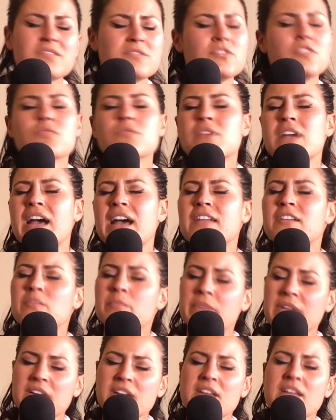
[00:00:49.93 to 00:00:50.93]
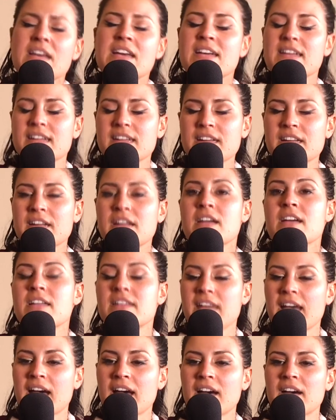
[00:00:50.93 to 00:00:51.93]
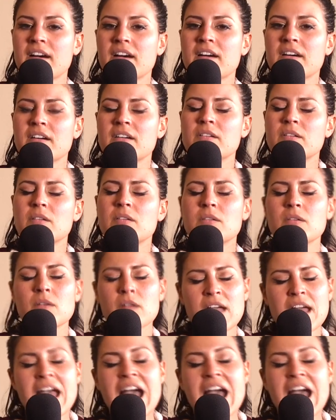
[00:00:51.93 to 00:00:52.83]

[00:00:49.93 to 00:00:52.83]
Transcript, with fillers: You gotta be here now.